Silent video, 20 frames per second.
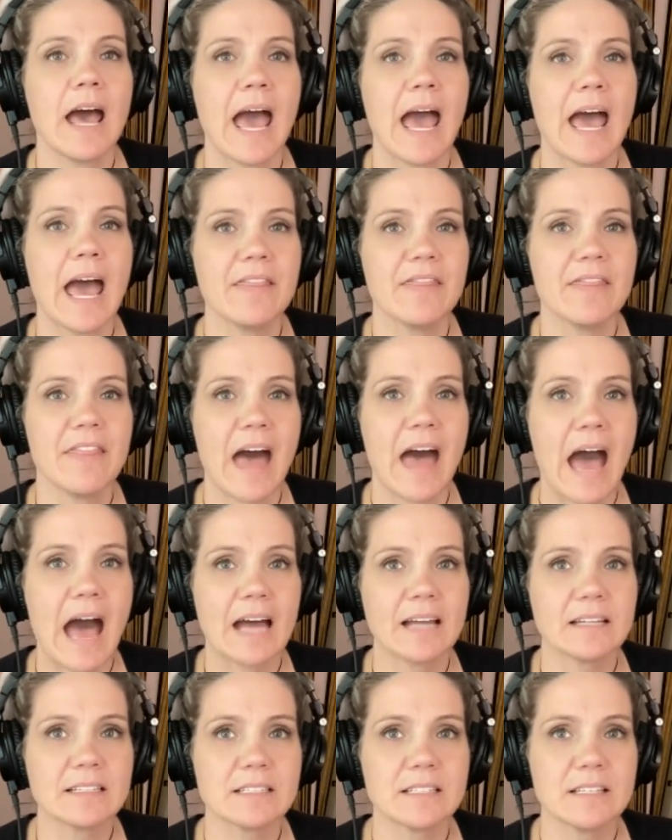And
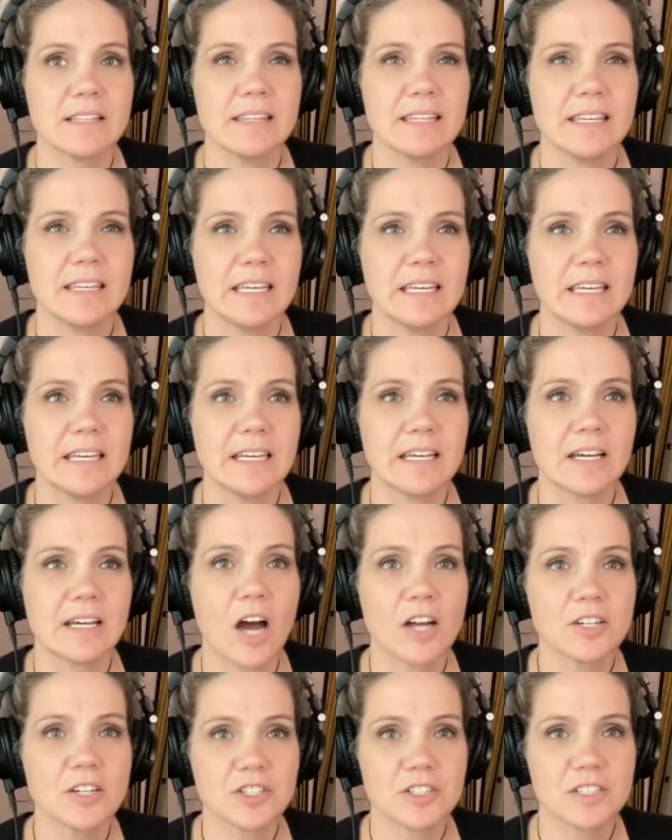that the
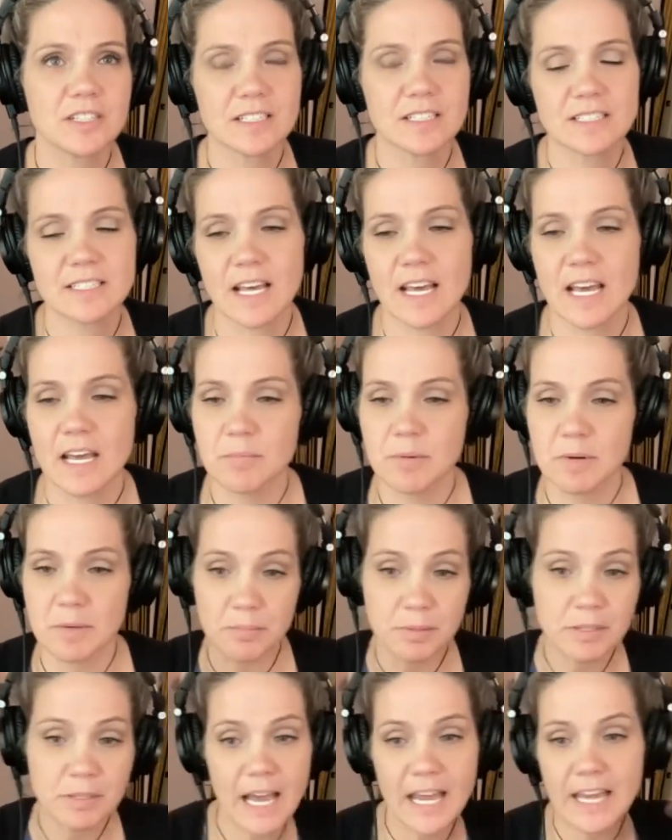consciousness that had been
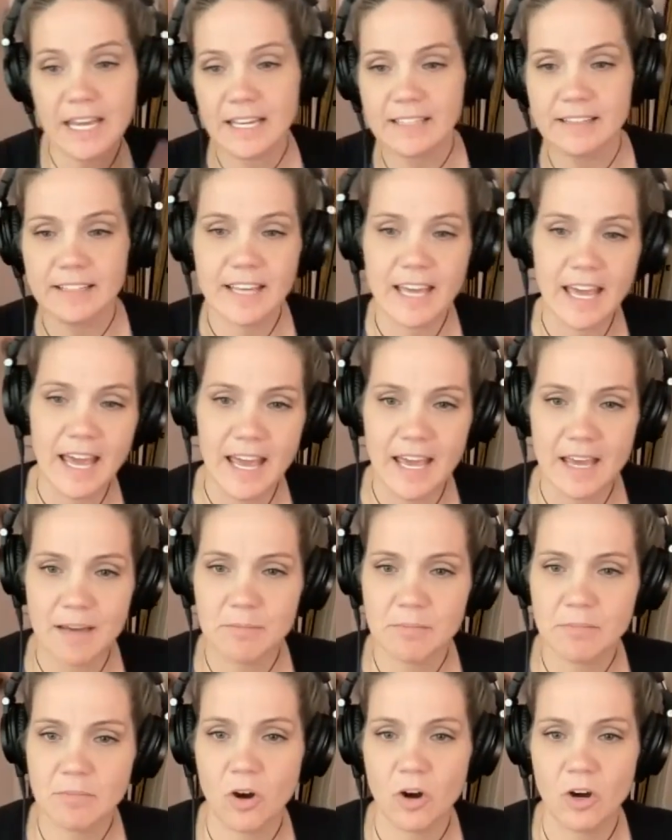playing the
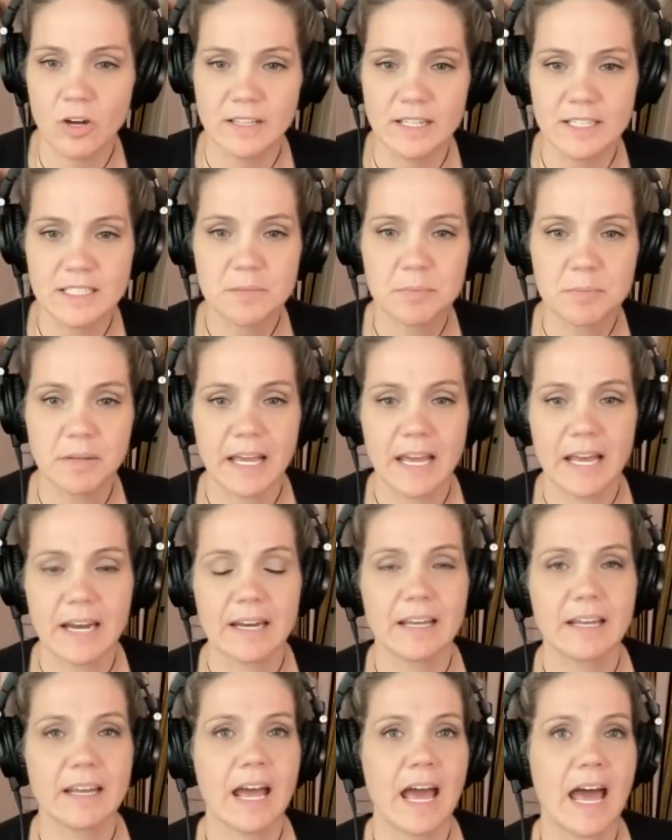game on this
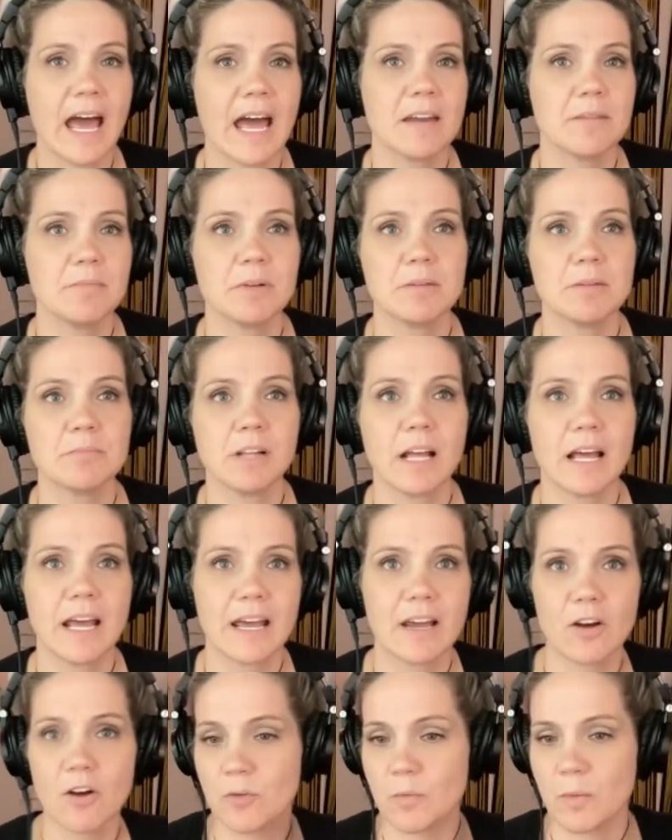planet had been
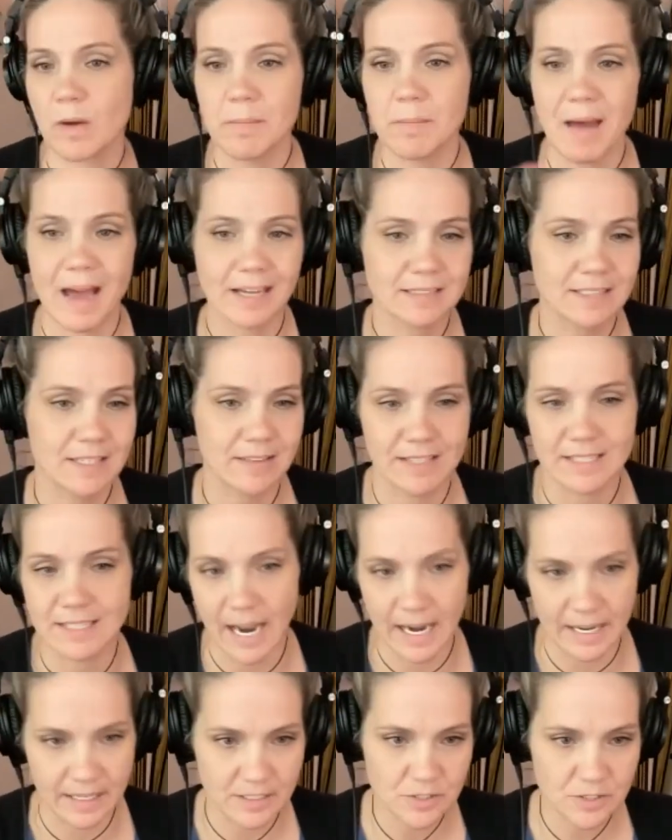playing all the way back to the
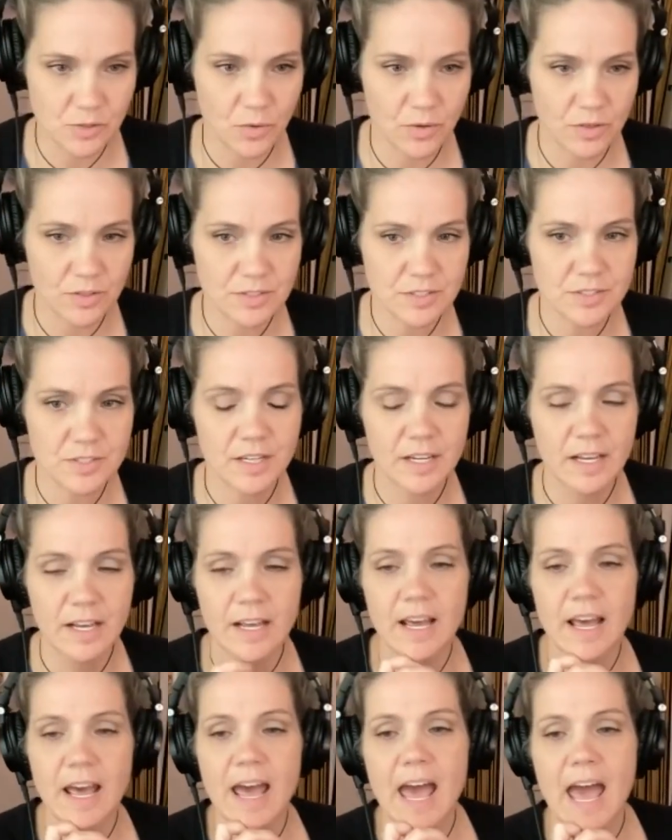dinosaurs,
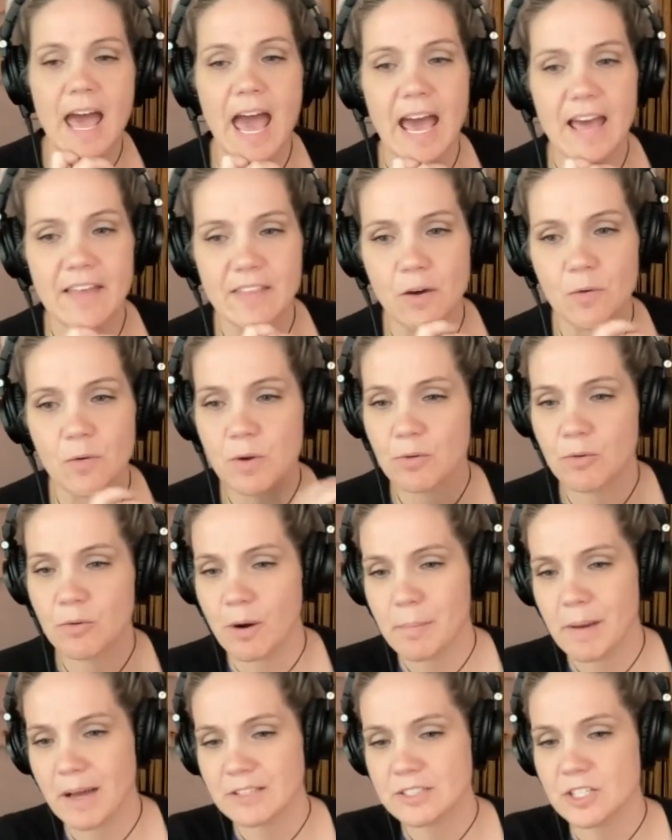and that we were
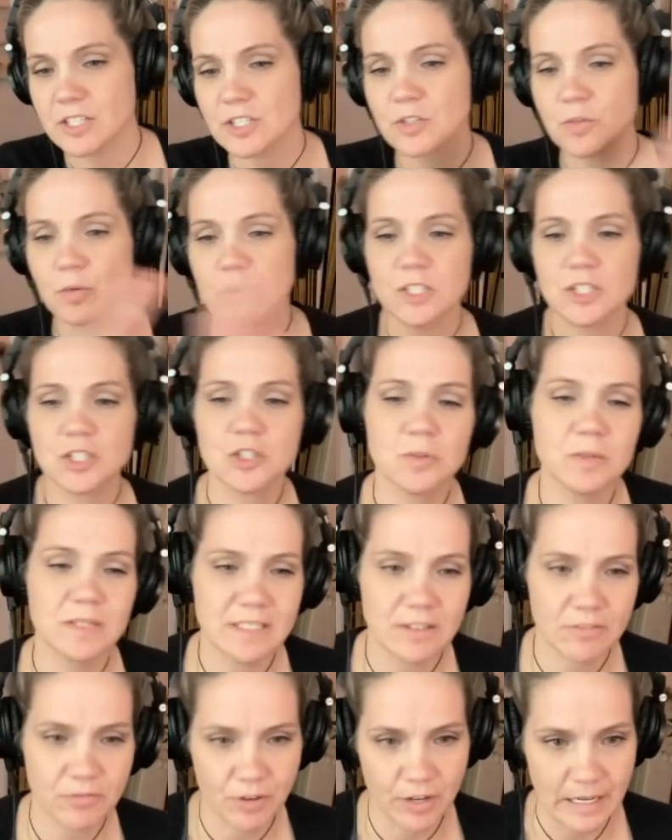about to switch to a
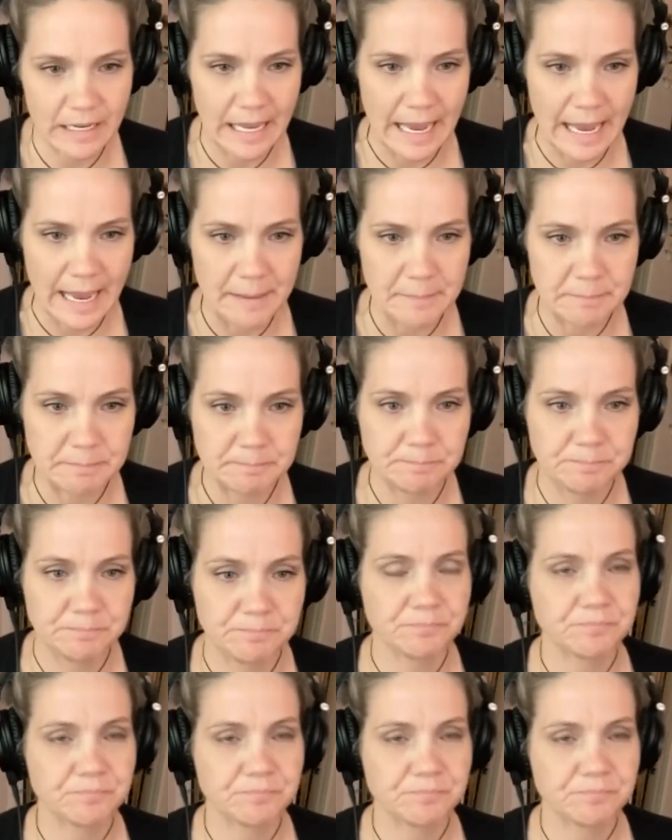different game.